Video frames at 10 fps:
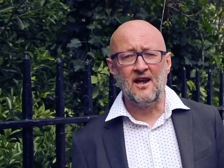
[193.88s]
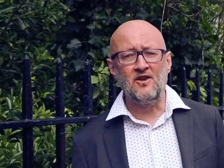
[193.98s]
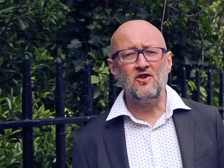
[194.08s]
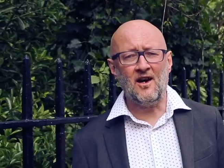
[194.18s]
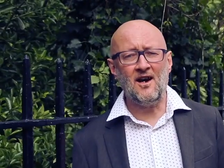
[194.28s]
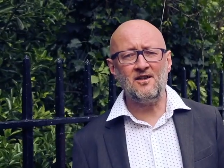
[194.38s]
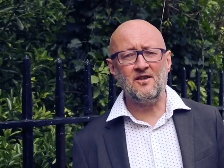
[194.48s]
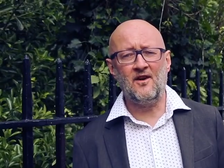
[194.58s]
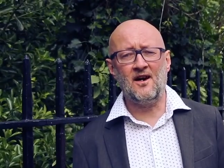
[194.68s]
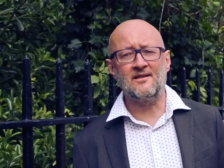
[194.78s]
In your heart
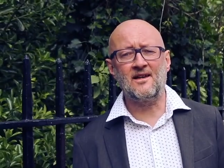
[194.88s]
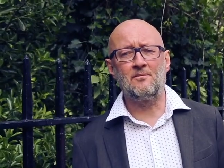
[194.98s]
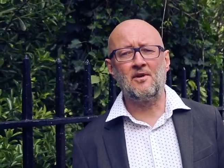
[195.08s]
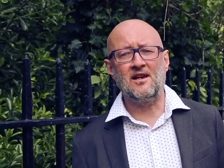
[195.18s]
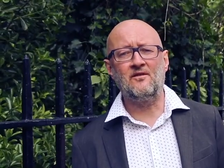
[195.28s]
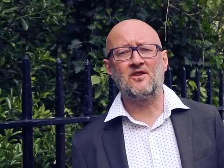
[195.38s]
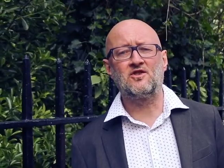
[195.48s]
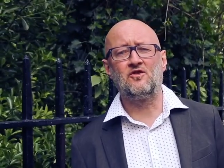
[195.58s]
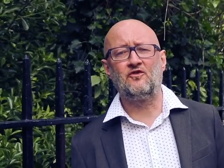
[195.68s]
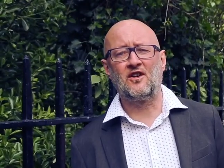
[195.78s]
of heart, I believe
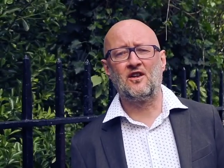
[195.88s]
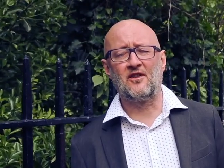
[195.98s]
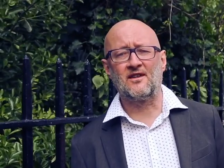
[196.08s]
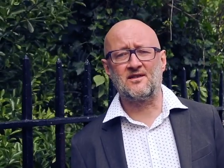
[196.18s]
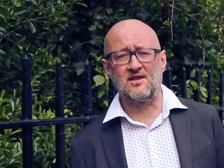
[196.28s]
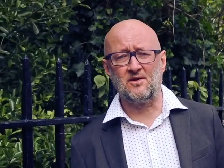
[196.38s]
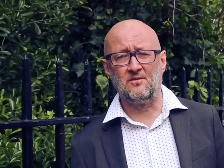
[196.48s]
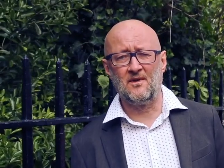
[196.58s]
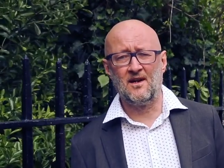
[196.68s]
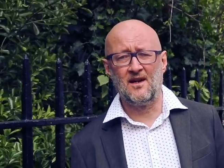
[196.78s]
you feel this is
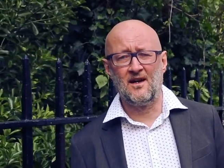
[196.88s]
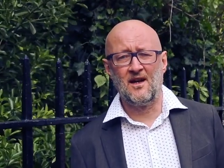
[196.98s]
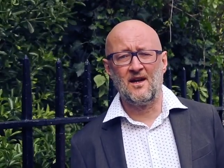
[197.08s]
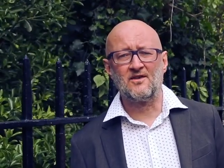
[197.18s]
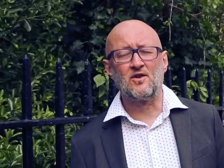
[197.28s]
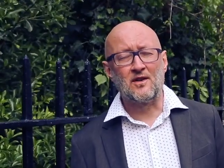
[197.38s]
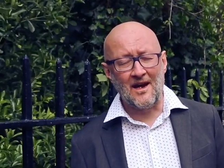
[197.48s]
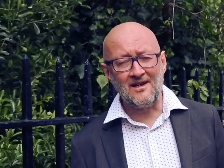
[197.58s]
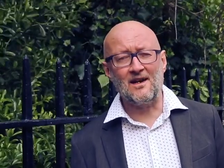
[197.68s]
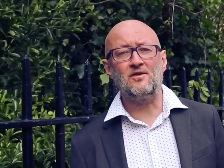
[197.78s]
true. So
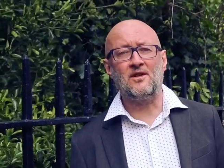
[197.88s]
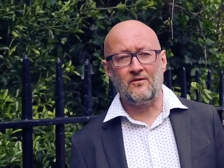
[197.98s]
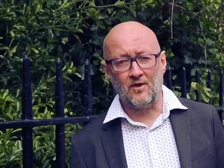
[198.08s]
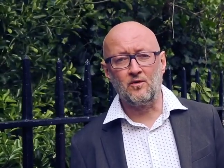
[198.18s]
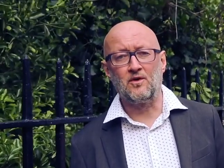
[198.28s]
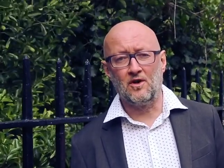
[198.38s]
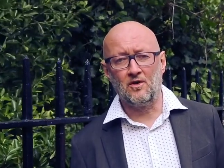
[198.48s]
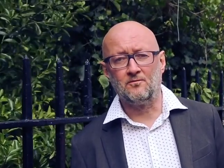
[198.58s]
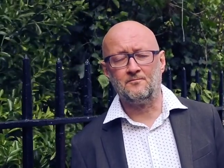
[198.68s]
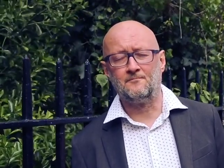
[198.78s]
get out and vote
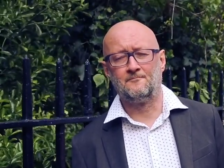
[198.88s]
no.